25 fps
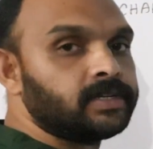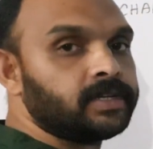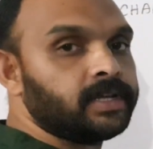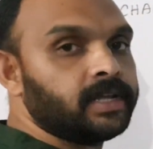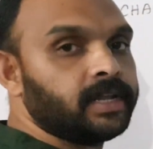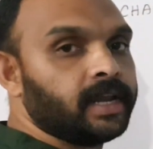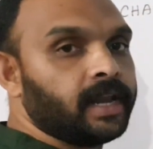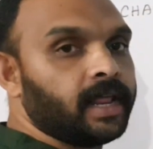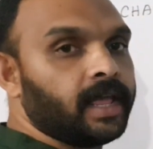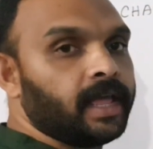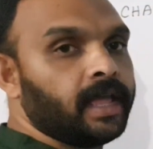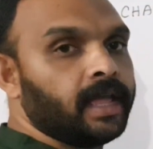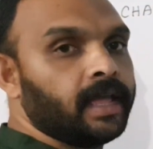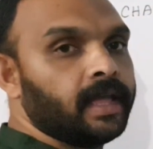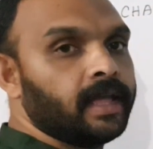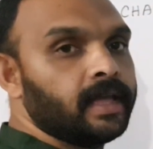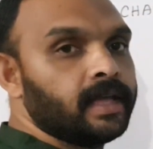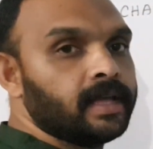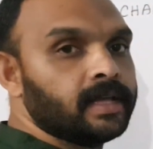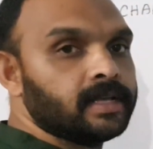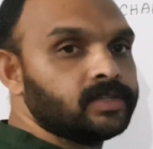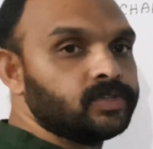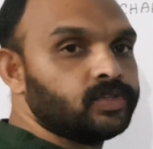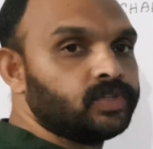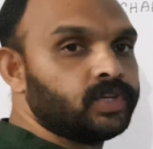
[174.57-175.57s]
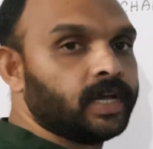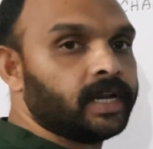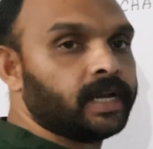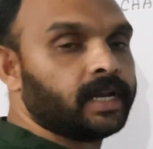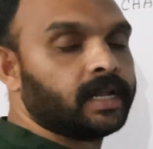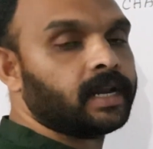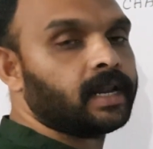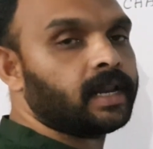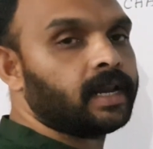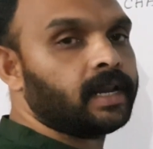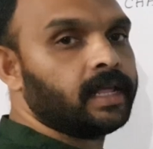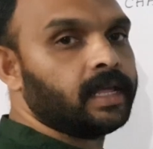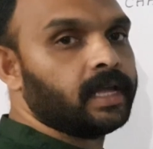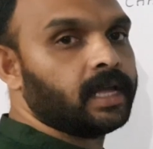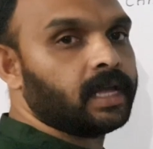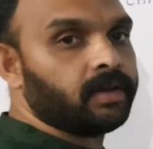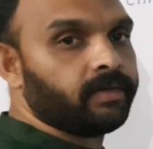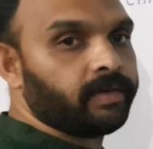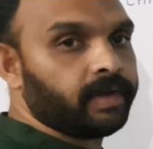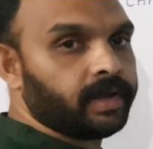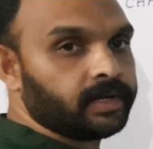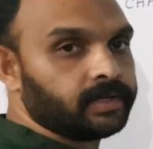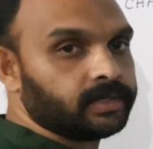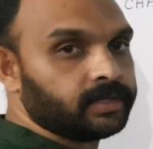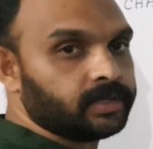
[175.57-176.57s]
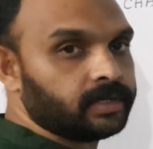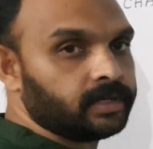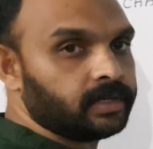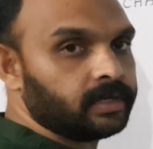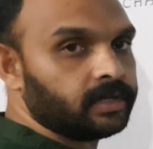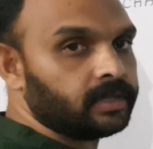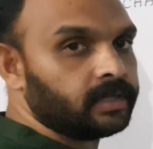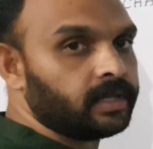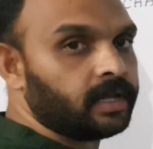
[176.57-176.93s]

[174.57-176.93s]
in a general equation,